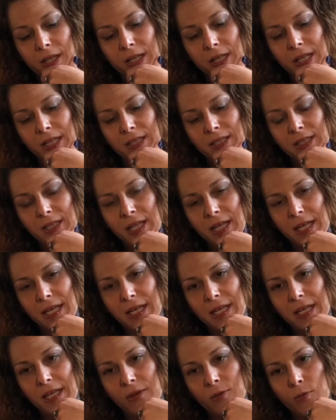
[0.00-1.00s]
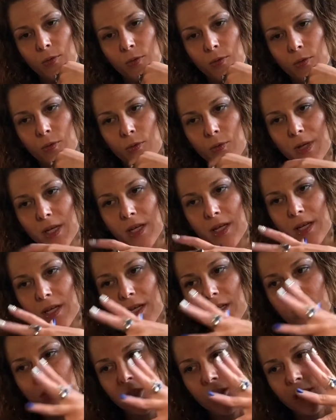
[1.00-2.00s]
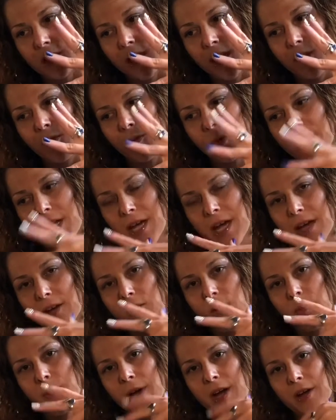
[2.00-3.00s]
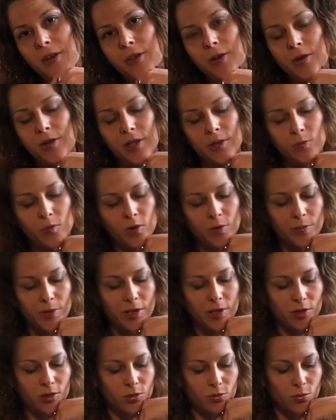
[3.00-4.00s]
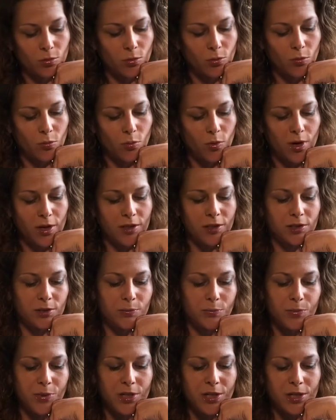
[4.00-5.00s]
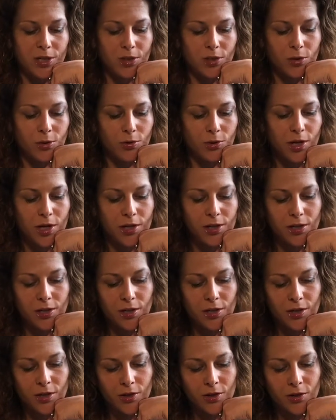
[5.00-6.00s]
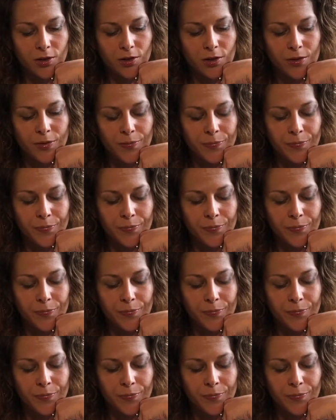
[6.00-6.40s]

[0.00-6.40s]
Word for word: it's like it's just like we can't go back there anymore, because what is being created here,